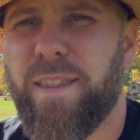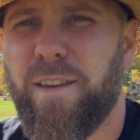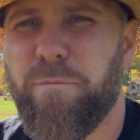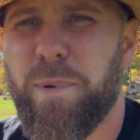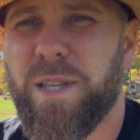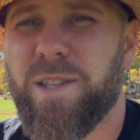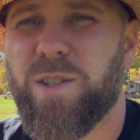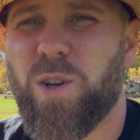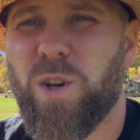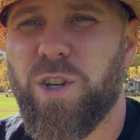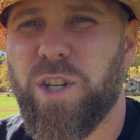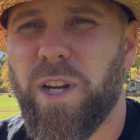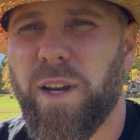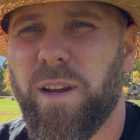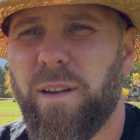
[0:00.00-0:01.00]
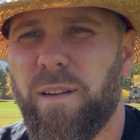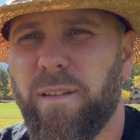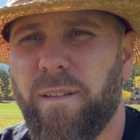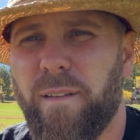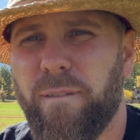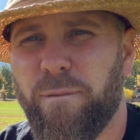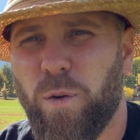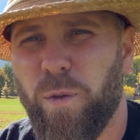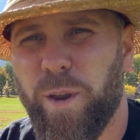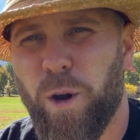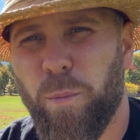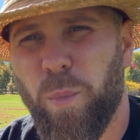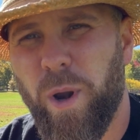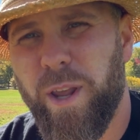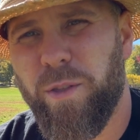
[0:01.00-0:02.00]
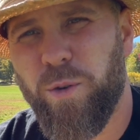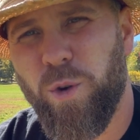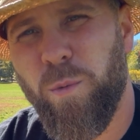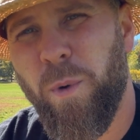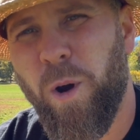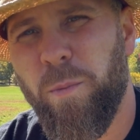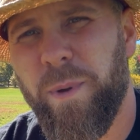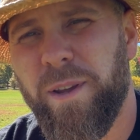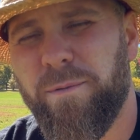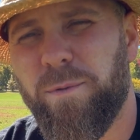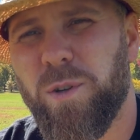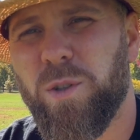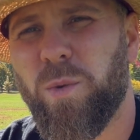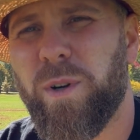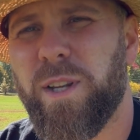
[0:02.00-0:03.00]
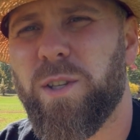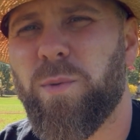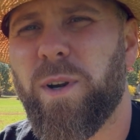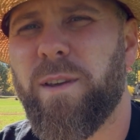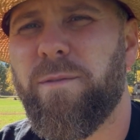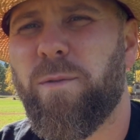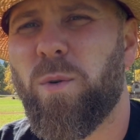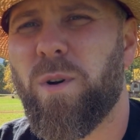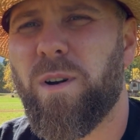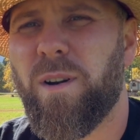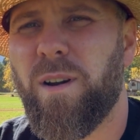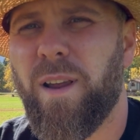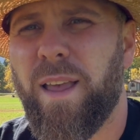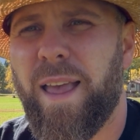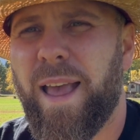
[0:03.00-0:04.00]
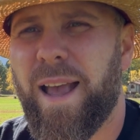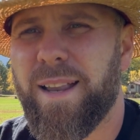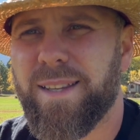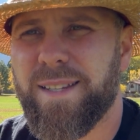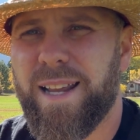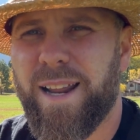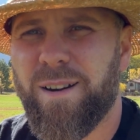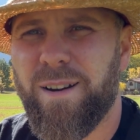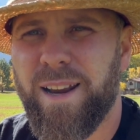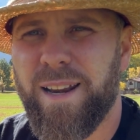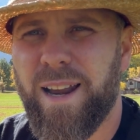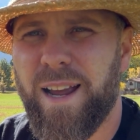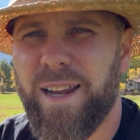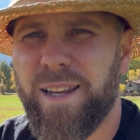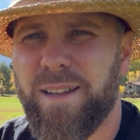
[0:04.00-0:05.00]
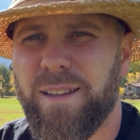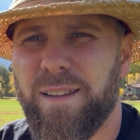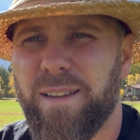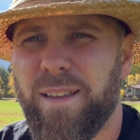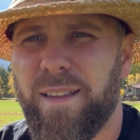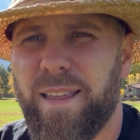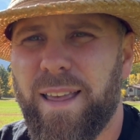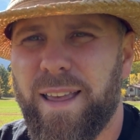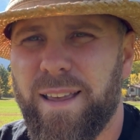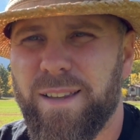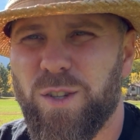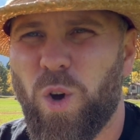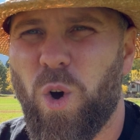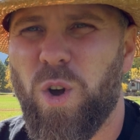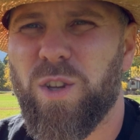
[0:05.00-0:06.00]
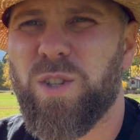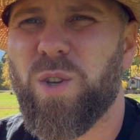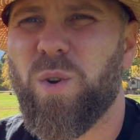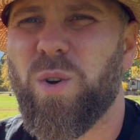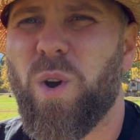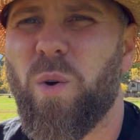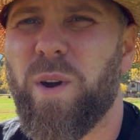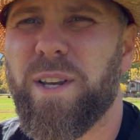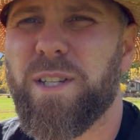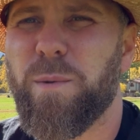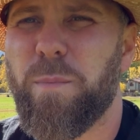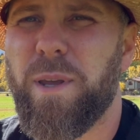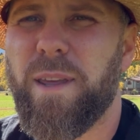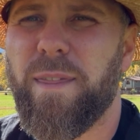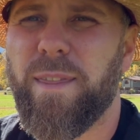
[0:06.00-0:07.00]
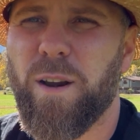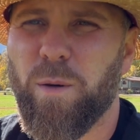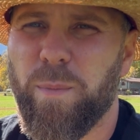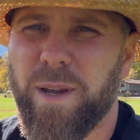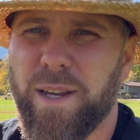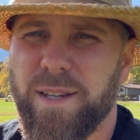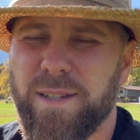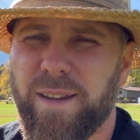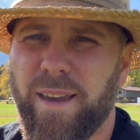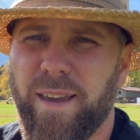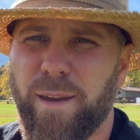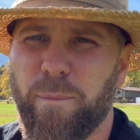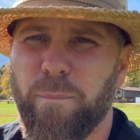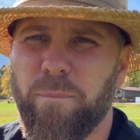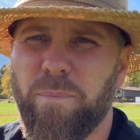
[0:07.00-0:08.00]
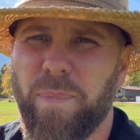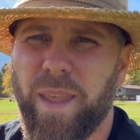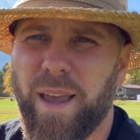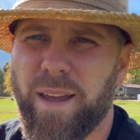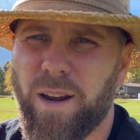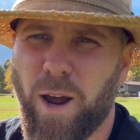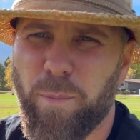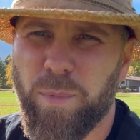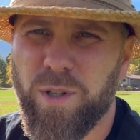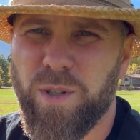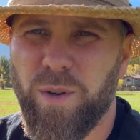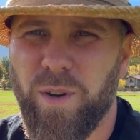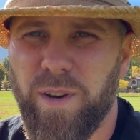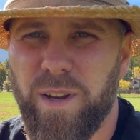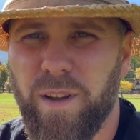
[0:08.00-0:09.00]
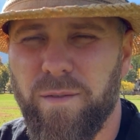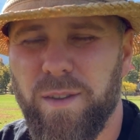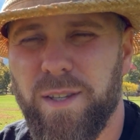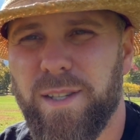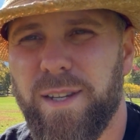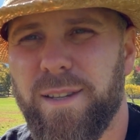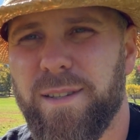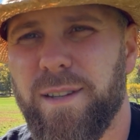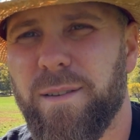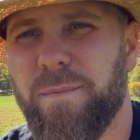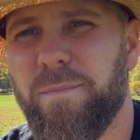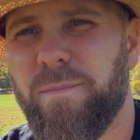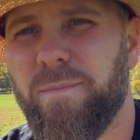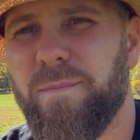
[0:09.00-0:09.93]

They've been searching for their breakthrough moment for 2024, and Saturday night is also going to be their biggest game and opportunity of the season.